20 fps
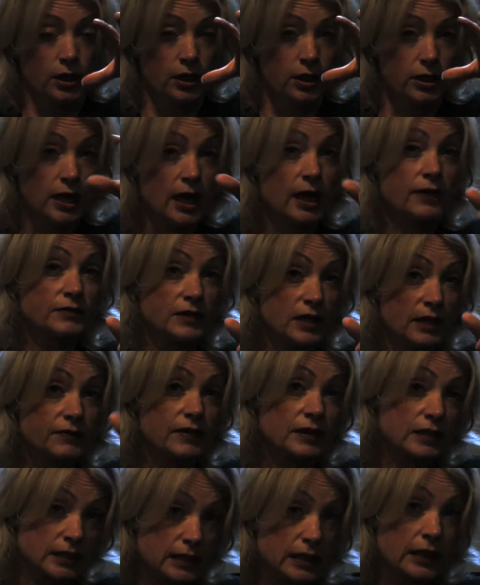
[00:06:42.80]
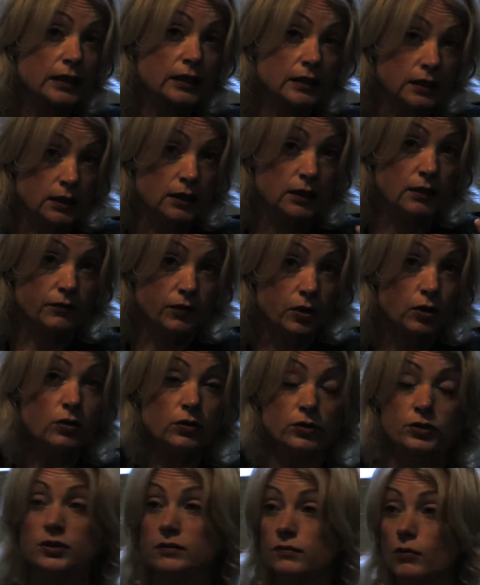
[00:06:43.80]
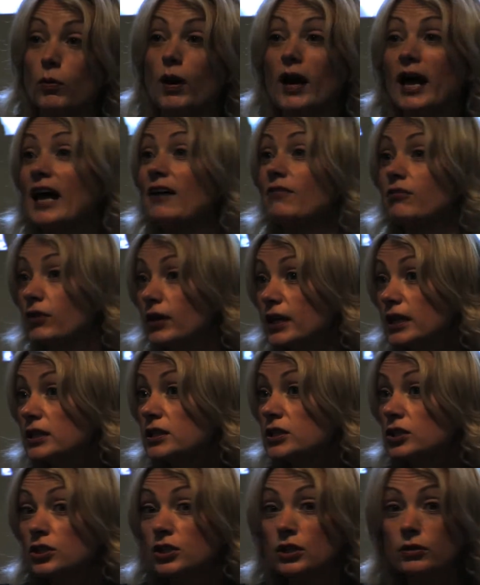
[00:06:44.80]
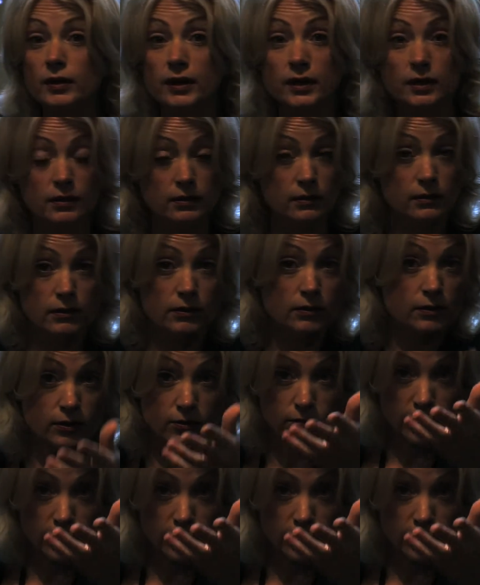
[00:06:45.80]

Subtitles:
You have to have the skill, of course, for whatever it is you're doing. You're a